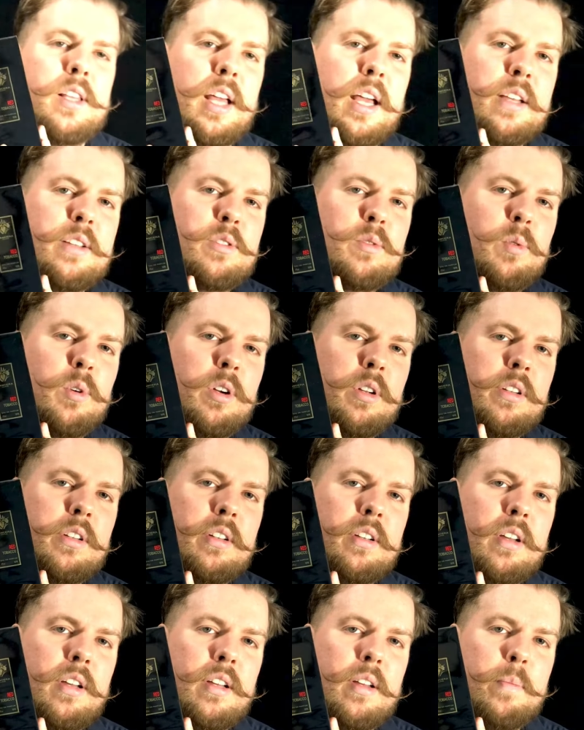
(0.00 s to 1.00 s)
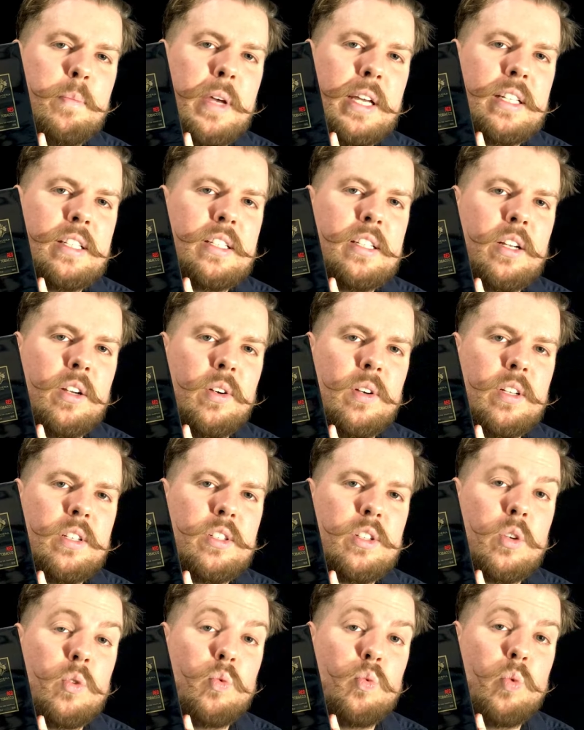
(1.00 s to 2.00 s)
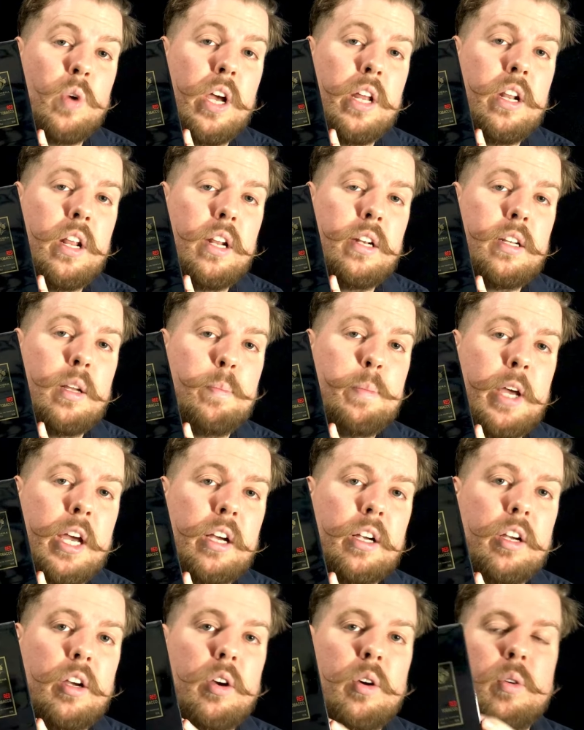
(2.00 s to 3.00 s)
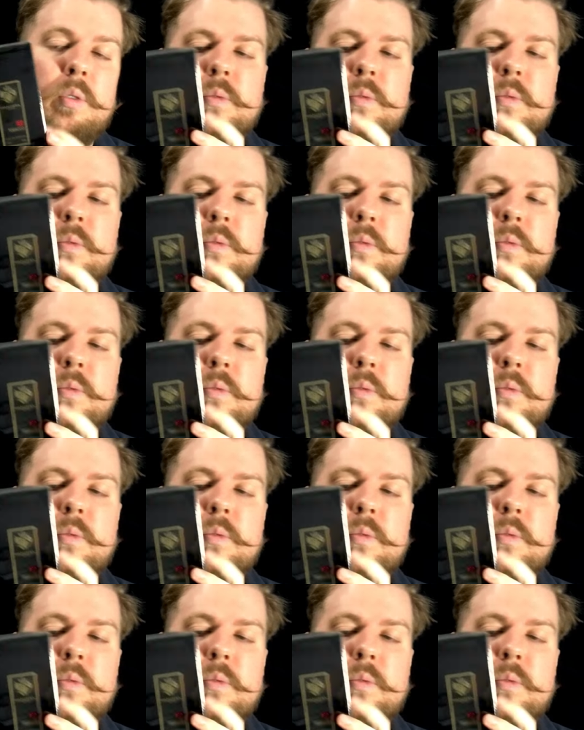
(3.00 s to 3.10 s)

last one. Mancera's Red Tobacco.